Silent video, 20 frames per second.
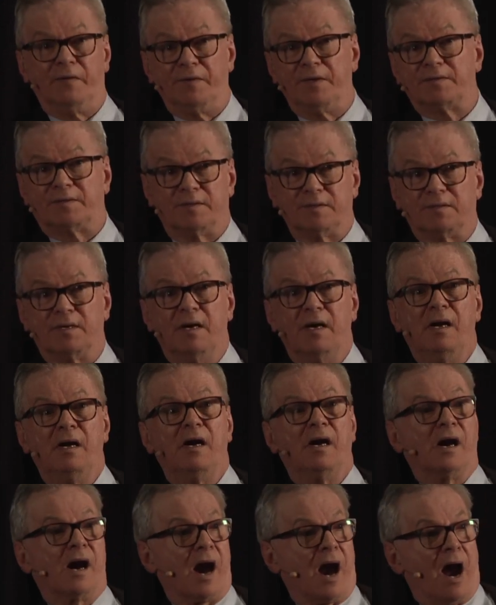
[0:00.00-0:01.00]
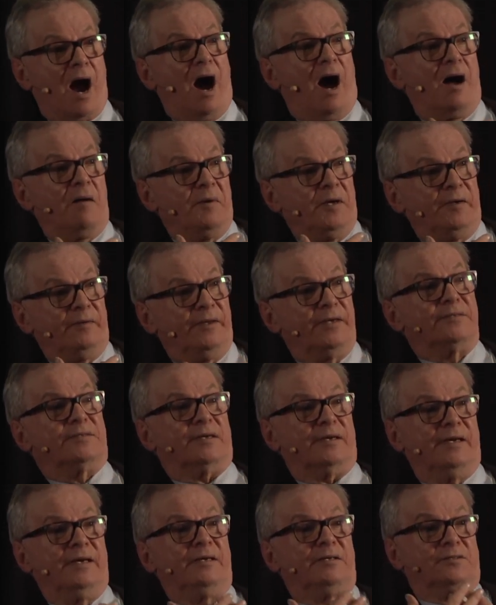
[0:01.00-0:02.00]
This is, I mean, this
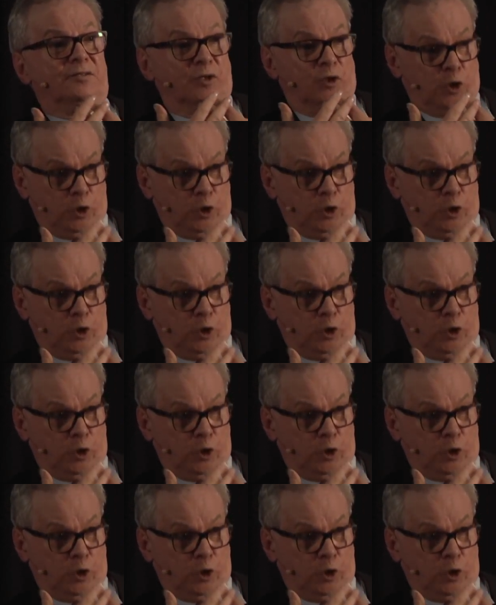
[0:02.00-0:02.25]
is